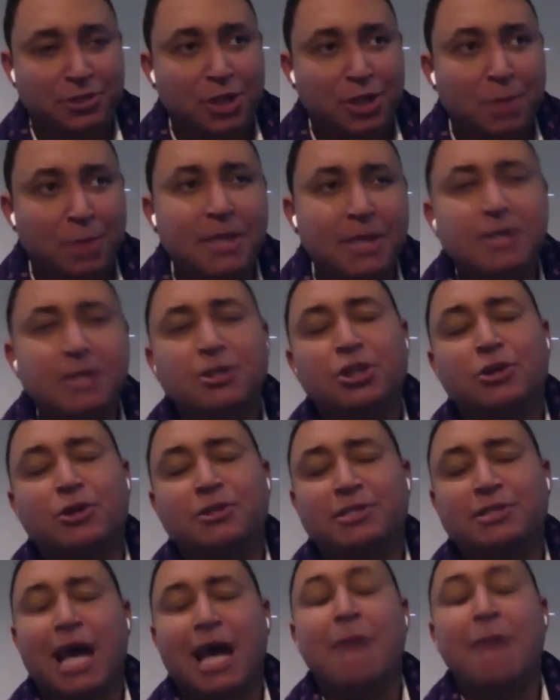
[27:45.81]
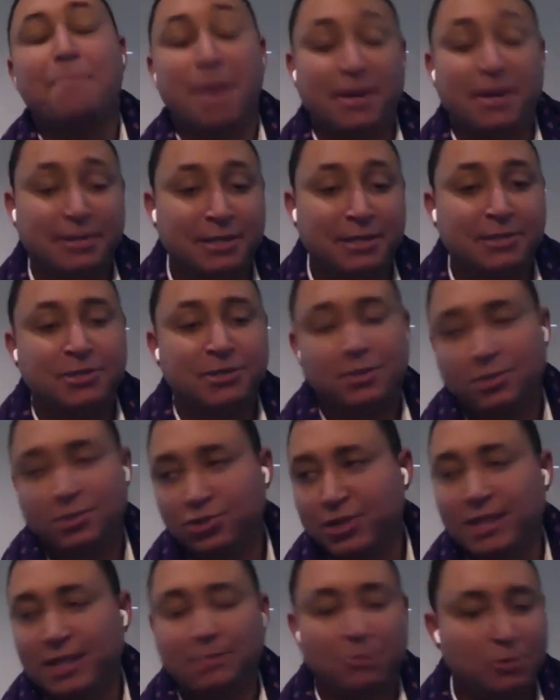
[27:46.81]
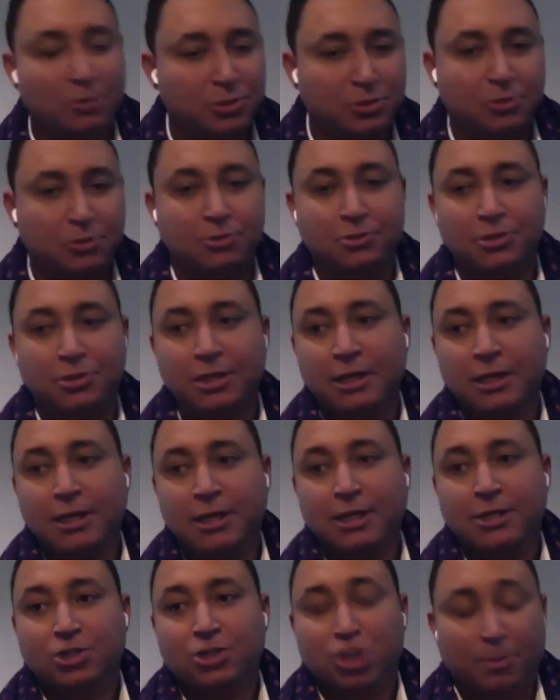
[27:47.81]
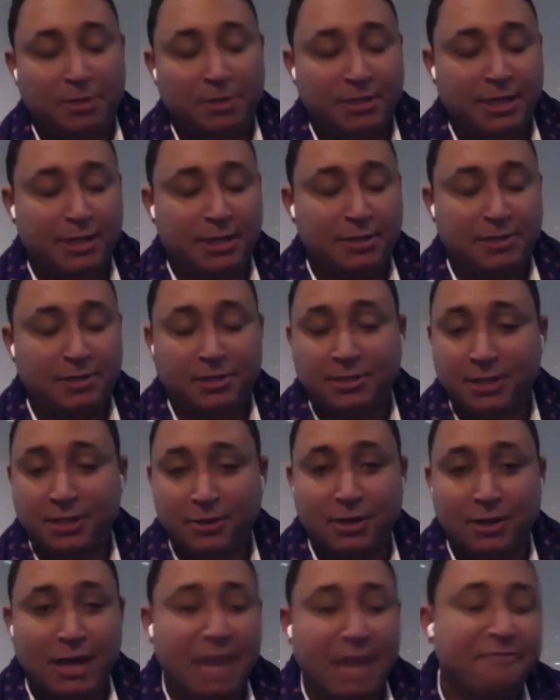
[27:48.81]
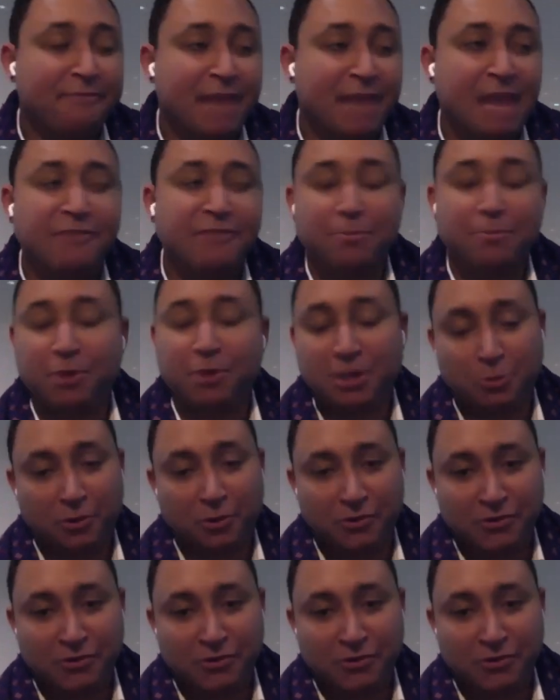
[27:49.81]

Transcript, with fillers: You know, being close to amenities, you know, transport, schools, shopping centres, et cetera. Everybody wants